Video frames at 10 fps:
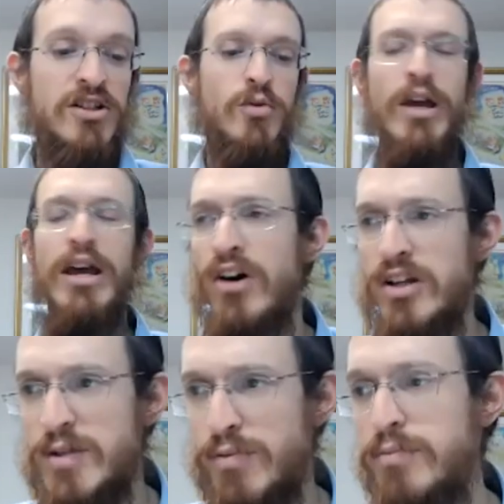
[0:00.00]
So we have all
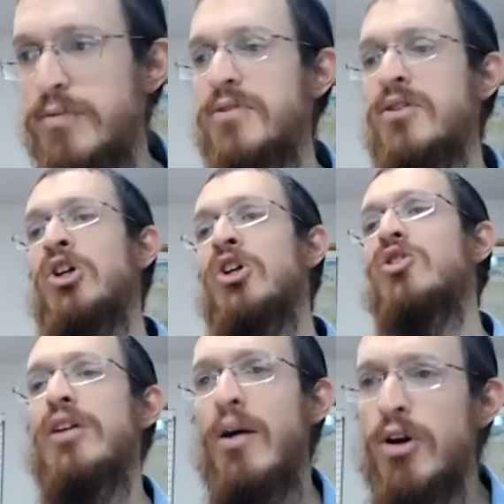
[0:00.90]
these problems.
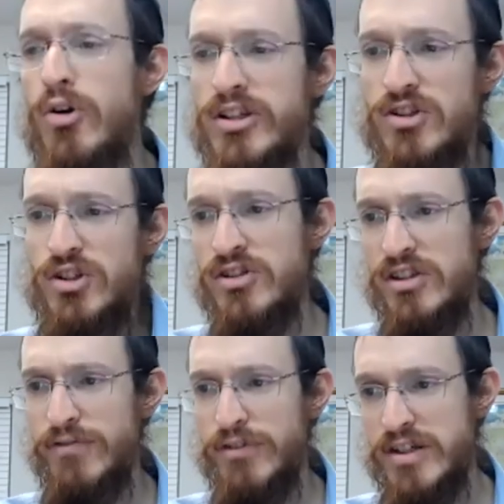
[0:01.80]
So now we're going to turn to a
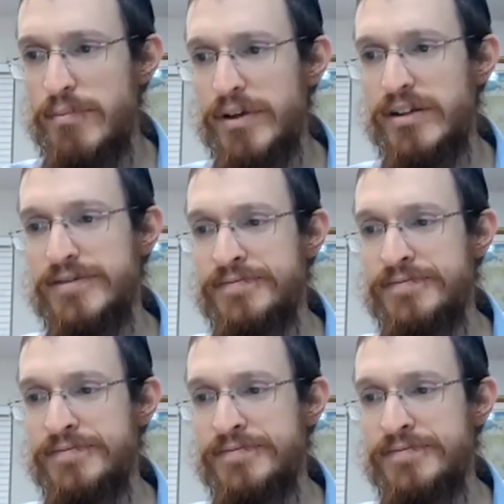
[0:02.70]
different topic.